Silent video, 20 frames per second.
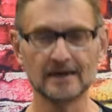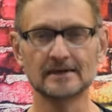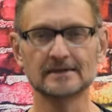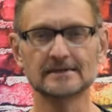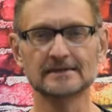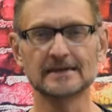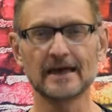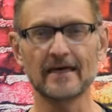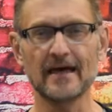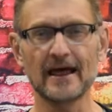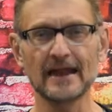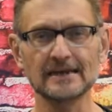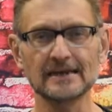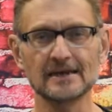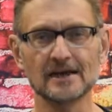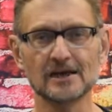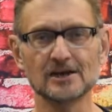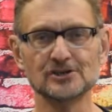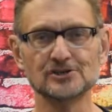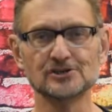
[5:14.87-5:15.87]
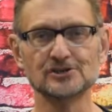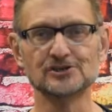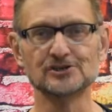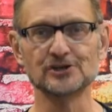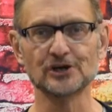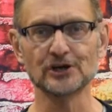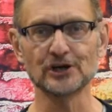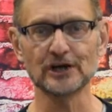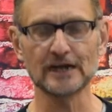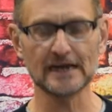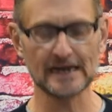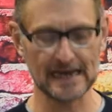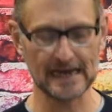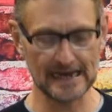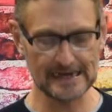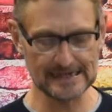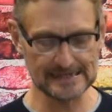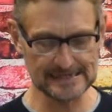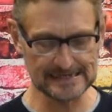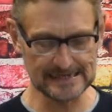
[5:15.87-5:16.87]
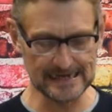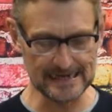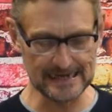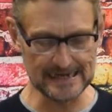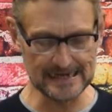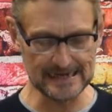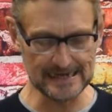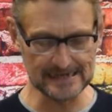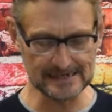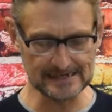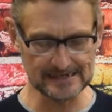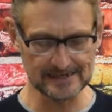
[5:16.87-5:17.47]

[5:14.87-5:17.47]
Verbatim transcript: Say that? Xerxes.